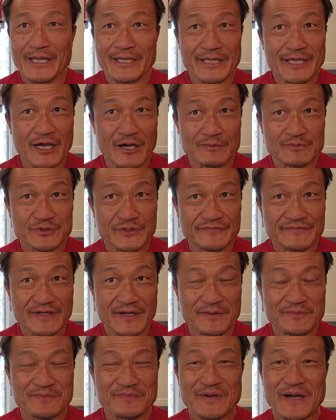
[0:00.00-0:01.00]
Hi, Niham, I'm
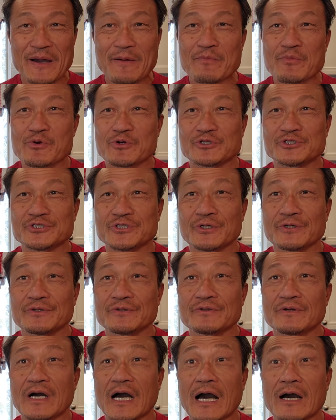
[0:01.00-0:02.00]
Chef Tom. I'm going to
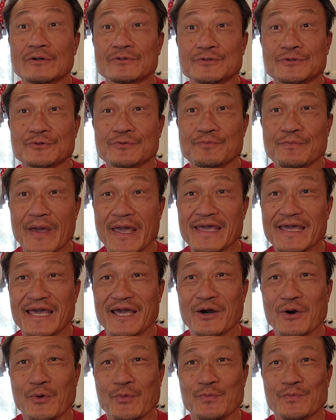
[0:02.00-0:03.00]
show you how to
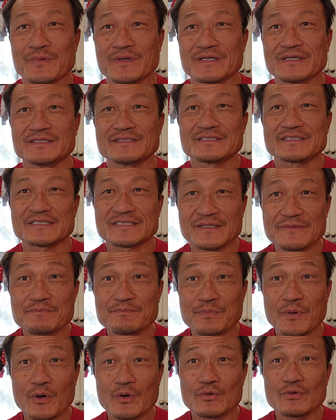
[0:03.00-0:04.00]
make a home
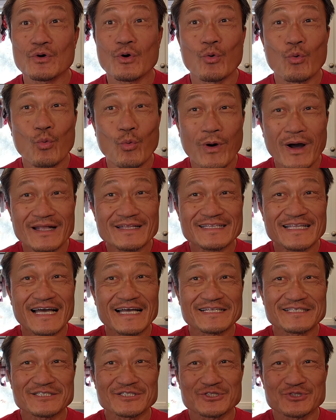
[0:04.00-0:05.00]
simple
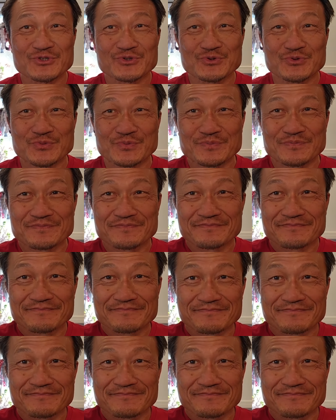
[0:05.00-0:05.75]
wonton soup.